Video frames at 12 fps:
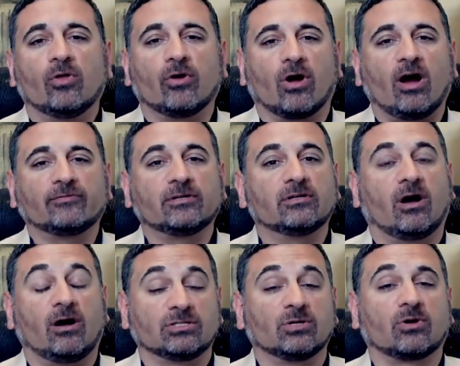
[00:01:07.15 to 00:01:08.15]
Well, they're often
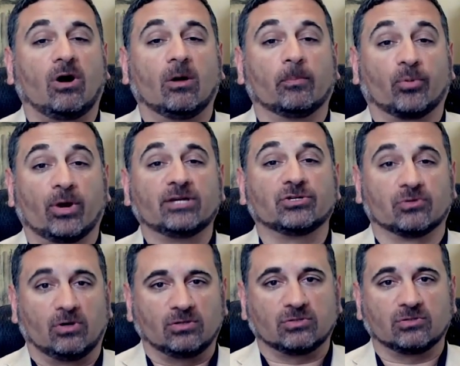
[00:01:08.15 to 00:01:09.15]
also called
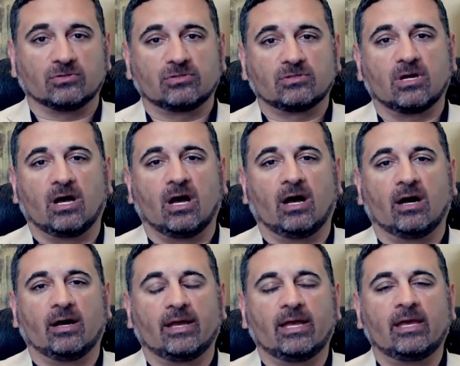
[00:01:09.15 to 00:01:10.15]
pressure ulcers,
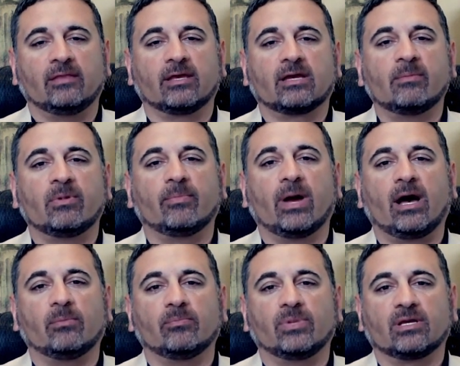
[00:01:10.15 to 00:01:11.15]
and they come
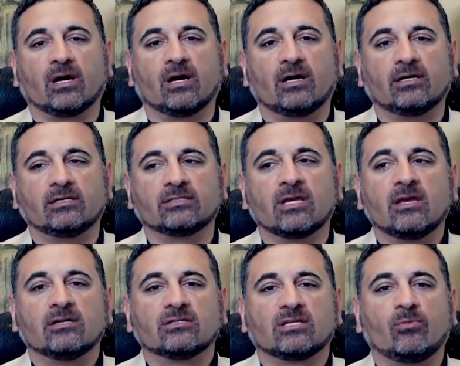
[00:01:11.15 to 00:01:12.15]
about because
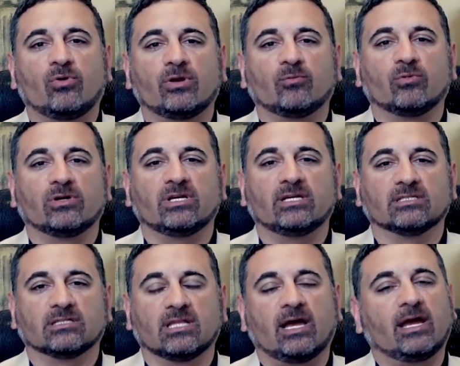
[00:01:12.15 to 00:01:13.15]
someone
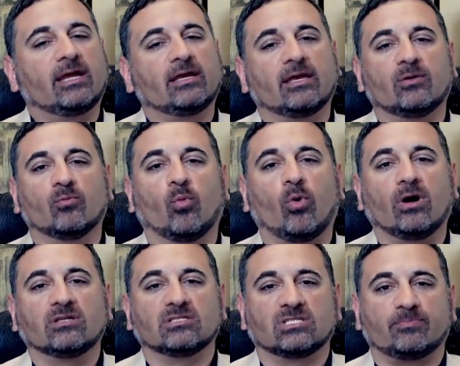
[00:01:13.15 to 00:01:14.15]
is laying in
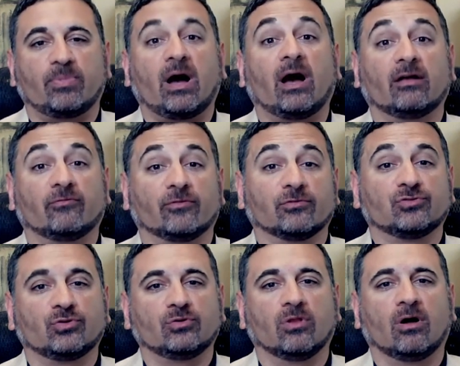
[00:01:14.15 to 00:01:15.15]
one spot for
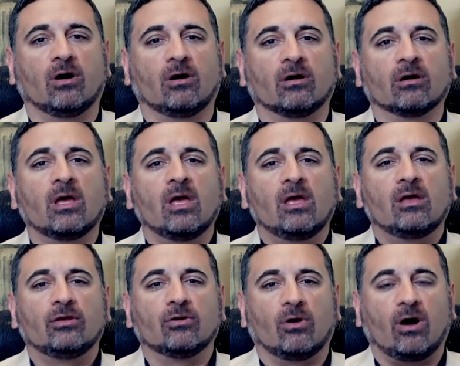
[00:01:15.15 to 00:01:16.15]
too long.
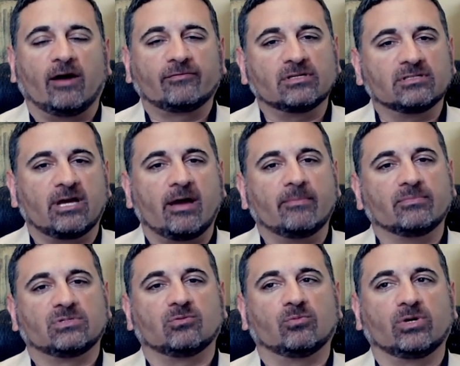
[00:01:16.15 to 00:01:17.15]
You know,
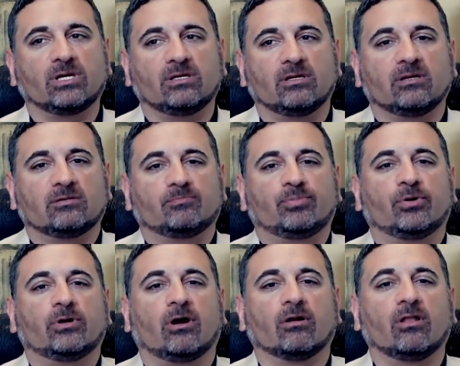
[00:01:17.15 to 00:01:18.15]
oftentimes we
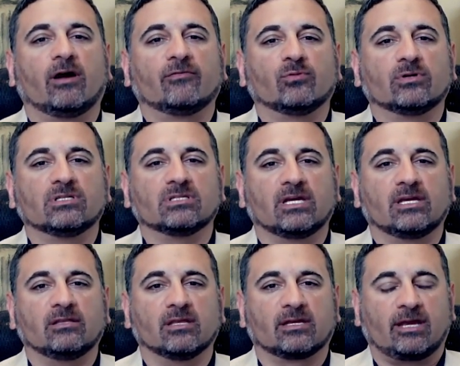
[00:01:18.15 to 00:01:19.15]
put our loved ones
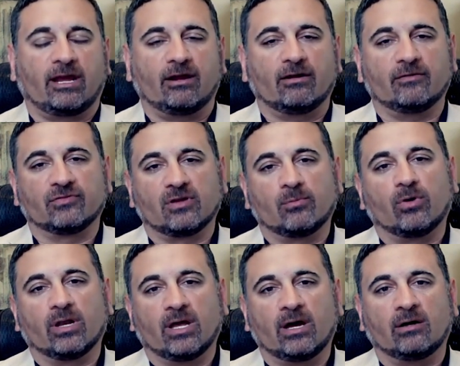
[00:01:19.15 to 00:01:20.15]
in the care of
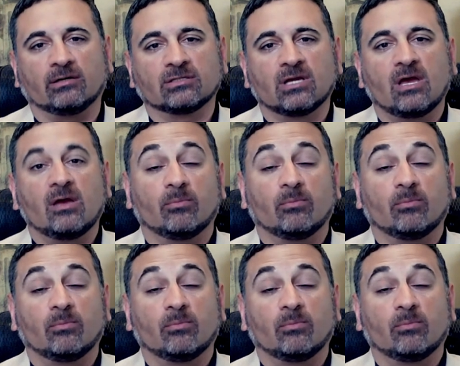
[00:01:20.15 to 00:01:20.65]
someone else